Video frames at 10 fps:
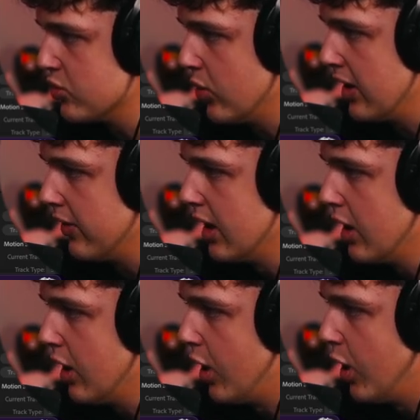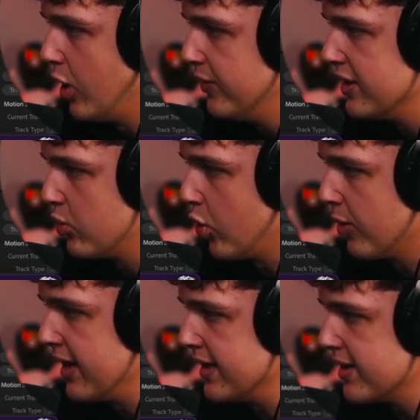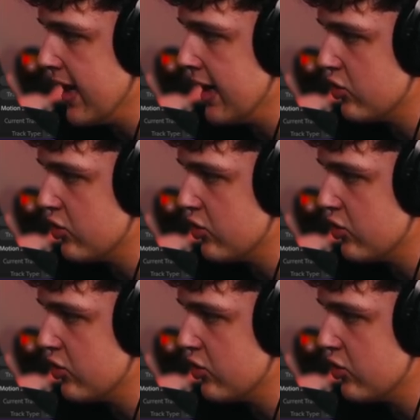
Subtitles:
it as well. All of these warp hits